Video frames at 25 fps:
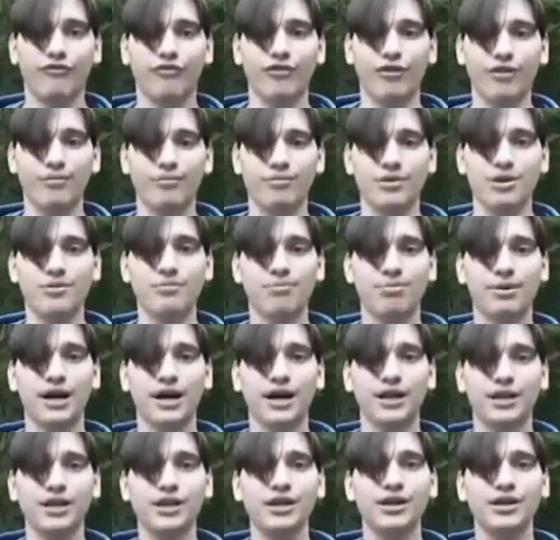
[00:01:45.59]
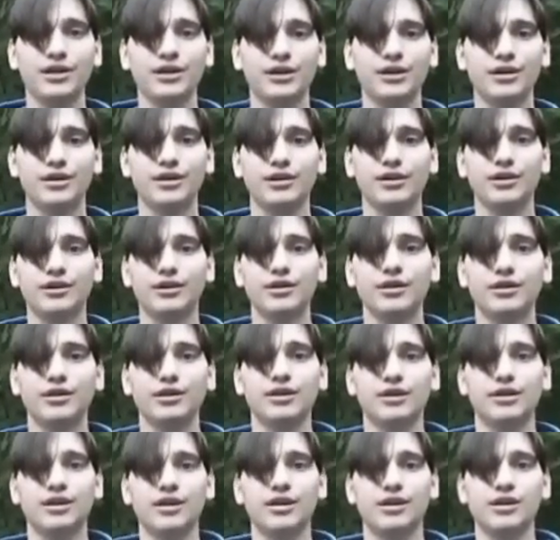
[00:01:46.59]
from your body
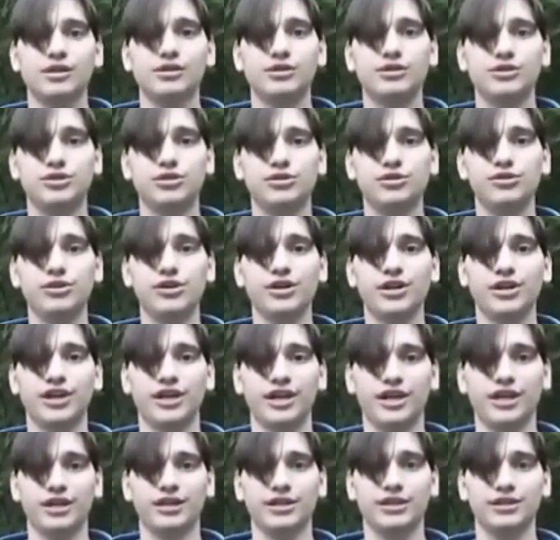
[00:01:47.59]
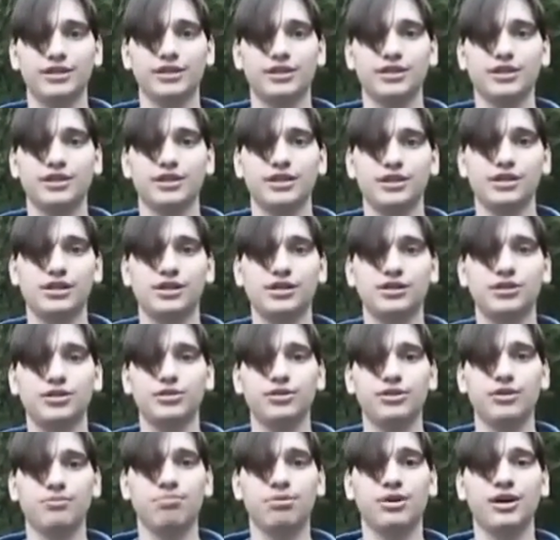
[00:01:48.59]
to your hand
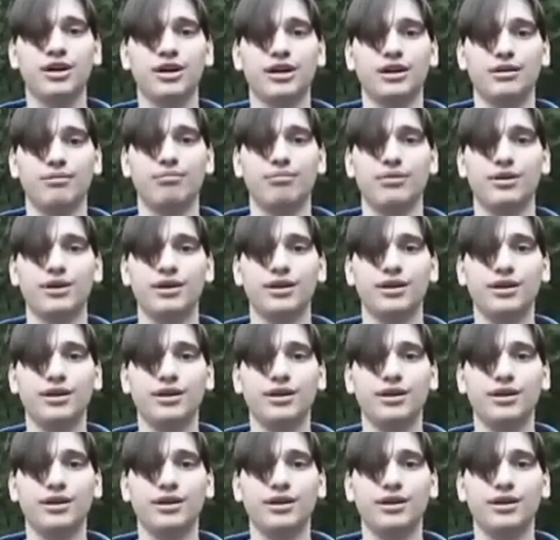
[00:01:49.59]
into your palm.